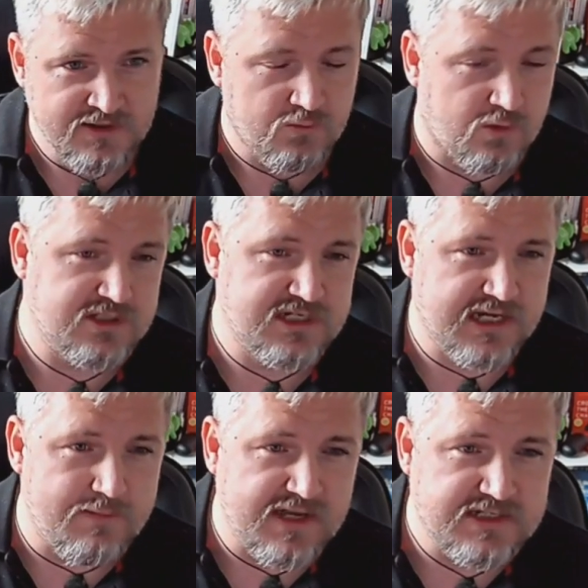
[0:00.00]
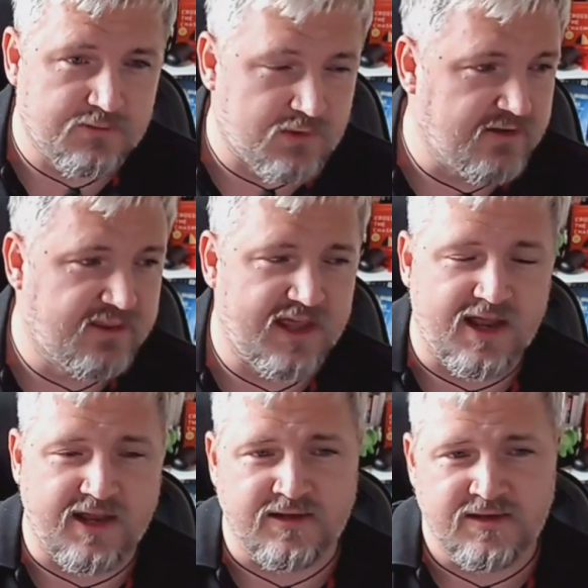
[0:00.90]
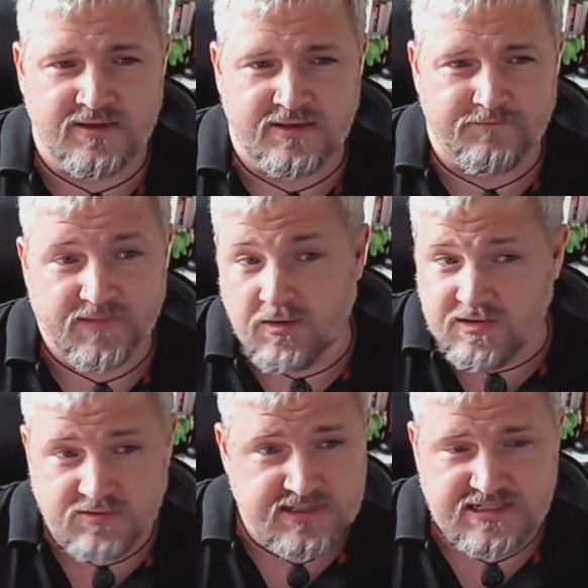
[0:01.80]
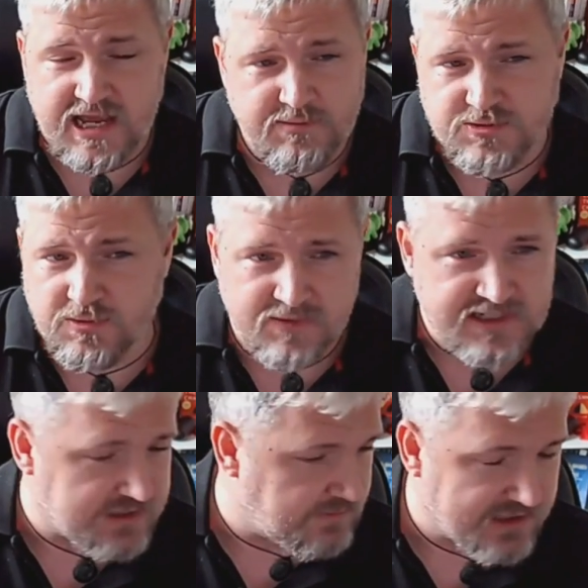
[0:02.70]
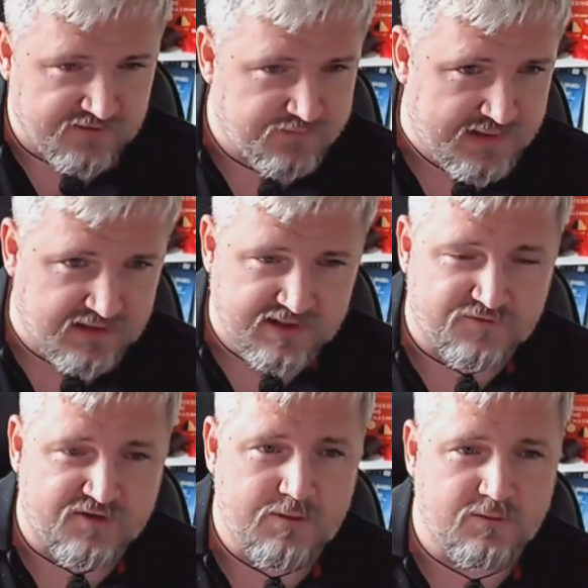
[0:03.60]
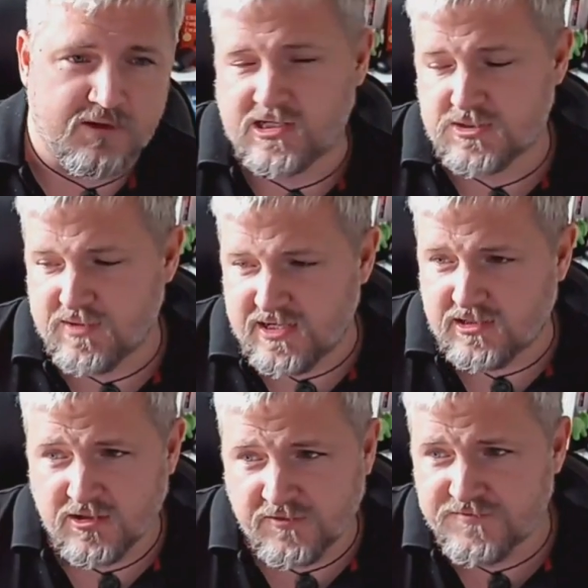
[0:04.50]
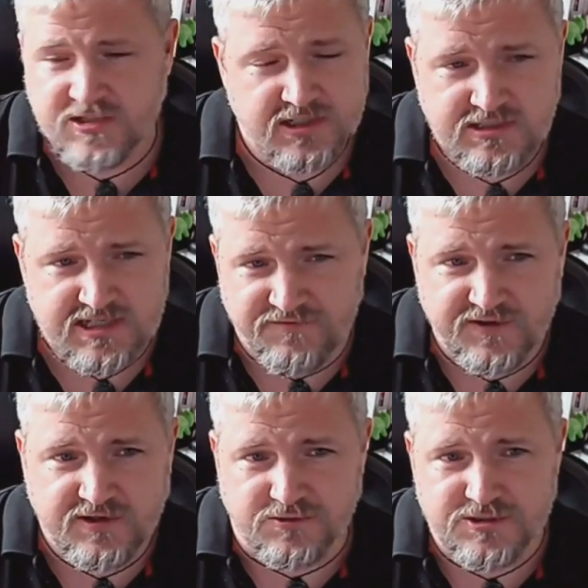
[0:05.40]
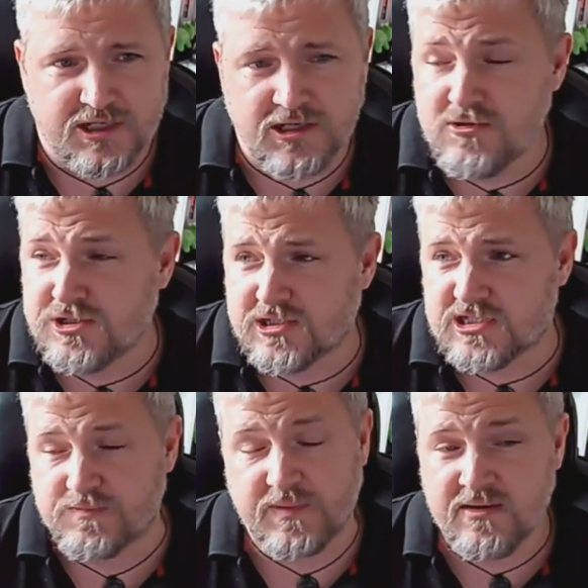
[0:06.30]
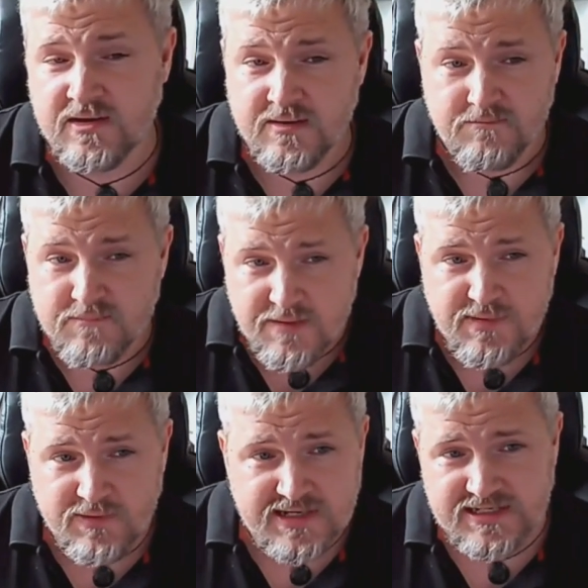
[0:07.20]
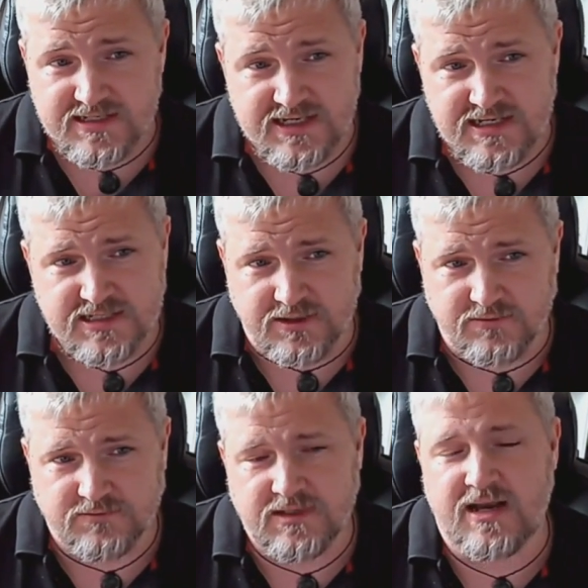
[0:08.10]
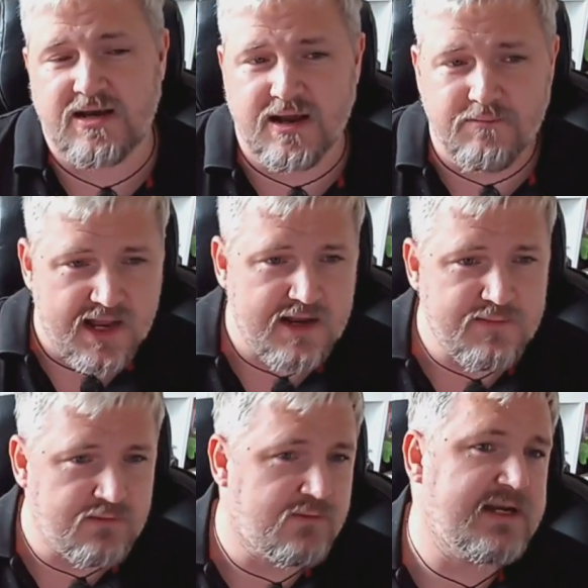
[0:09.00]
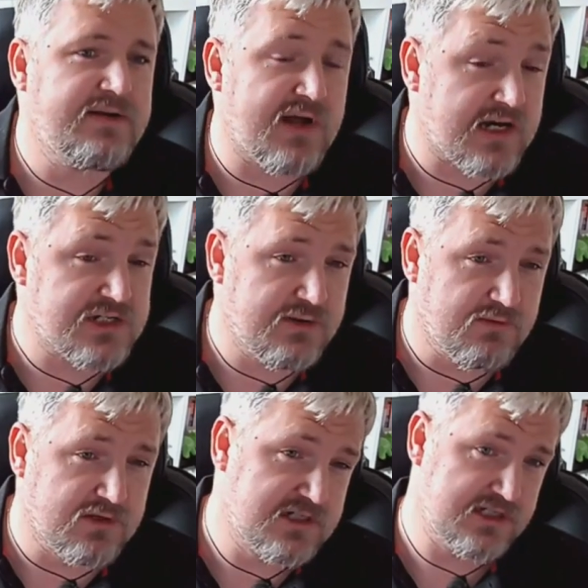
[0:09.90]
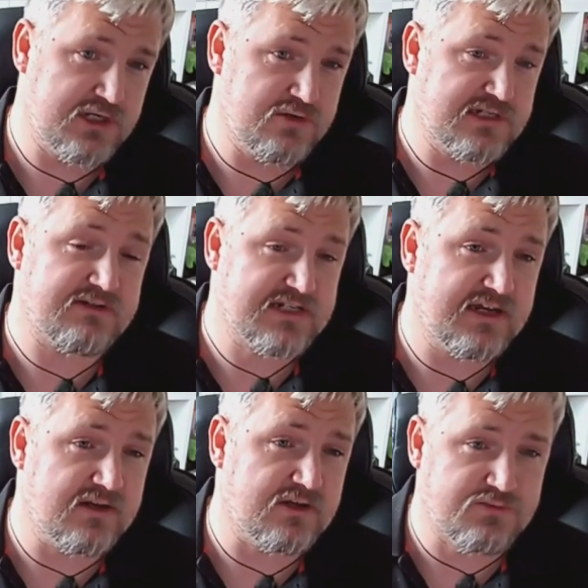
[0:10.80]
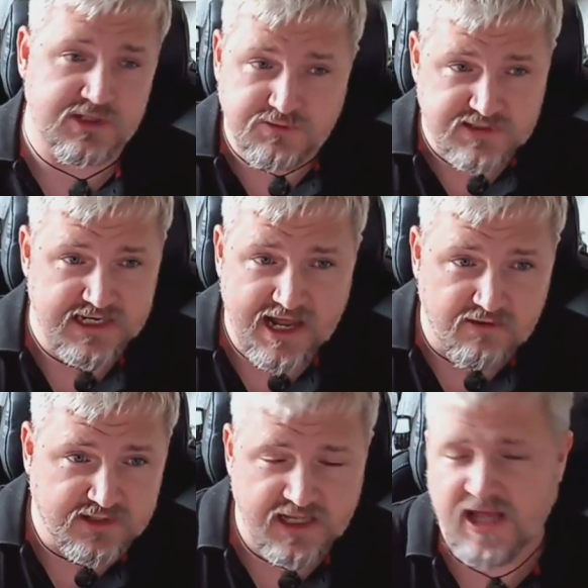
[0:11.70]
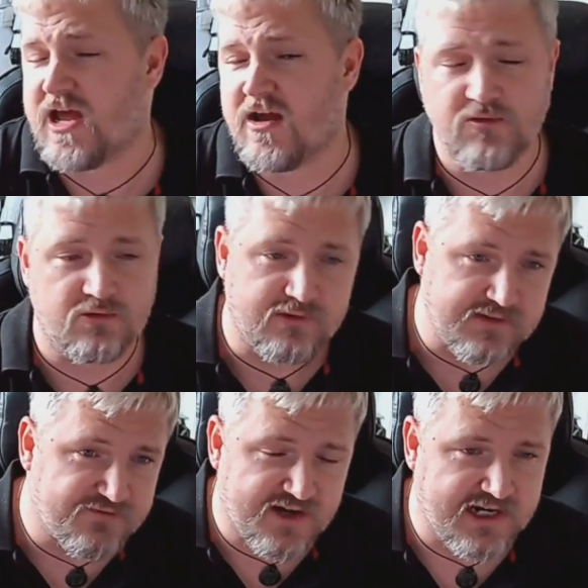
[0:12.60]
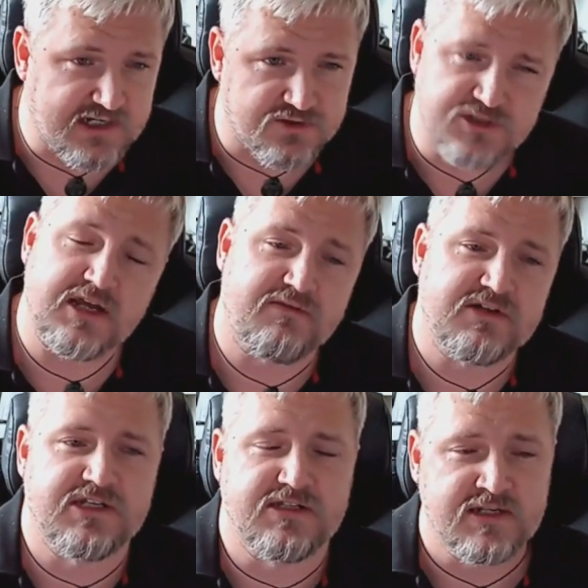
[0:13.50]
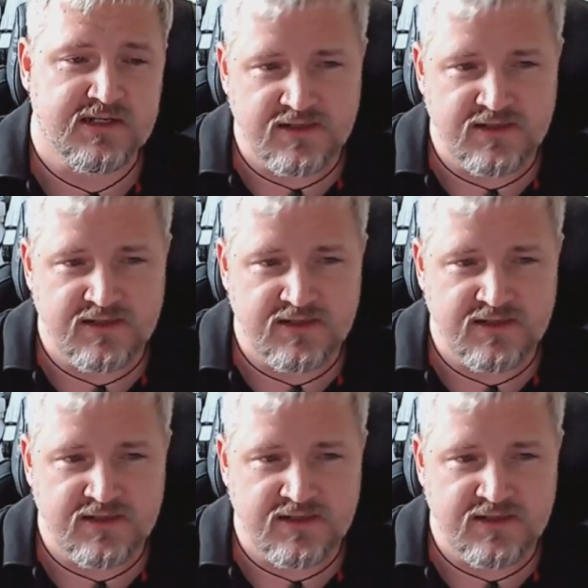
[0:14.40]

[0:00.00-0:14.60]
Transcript: want to commit to one thing and it was the same as what we did. We loved building frameworks. We loved difficult solutions, but maybe we didn't need to. And, and maybe we actually wanted to use our skills, which was in healthcare or in financial services,